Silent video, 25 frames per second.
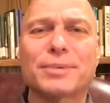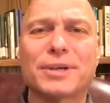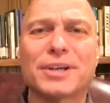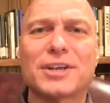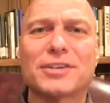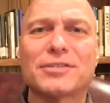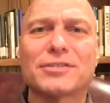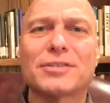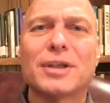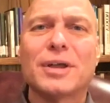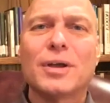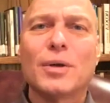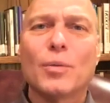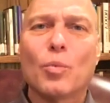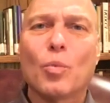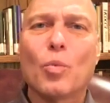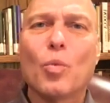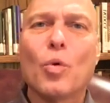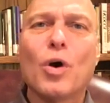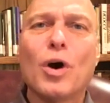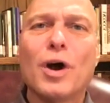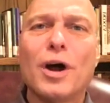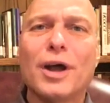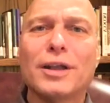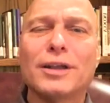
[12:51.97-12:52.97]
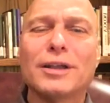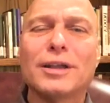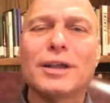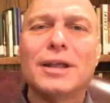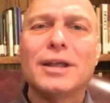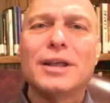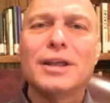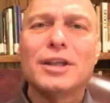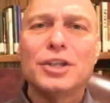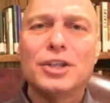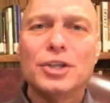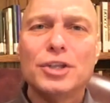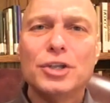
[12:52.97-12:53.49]
Because one,
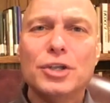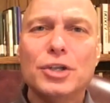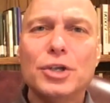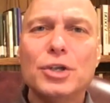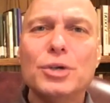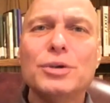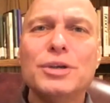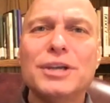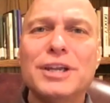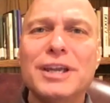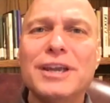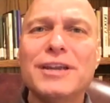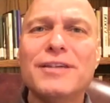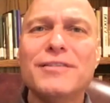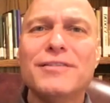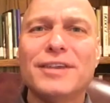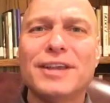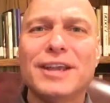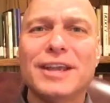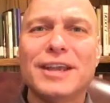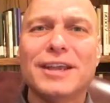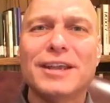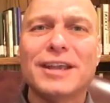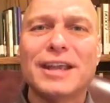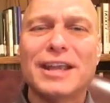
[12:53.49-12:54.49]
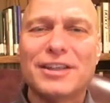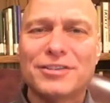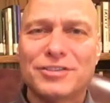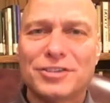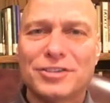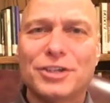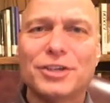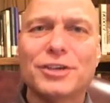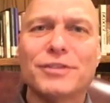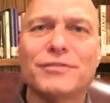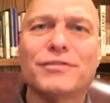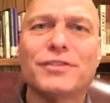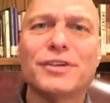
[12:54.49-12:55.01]
you giving is
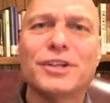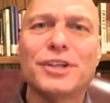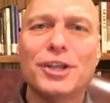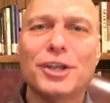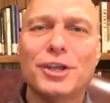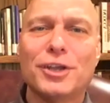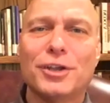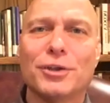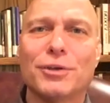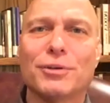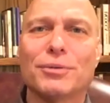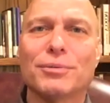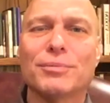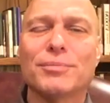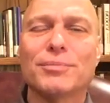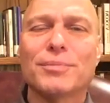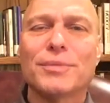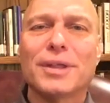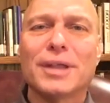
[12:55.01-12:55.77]
good for you.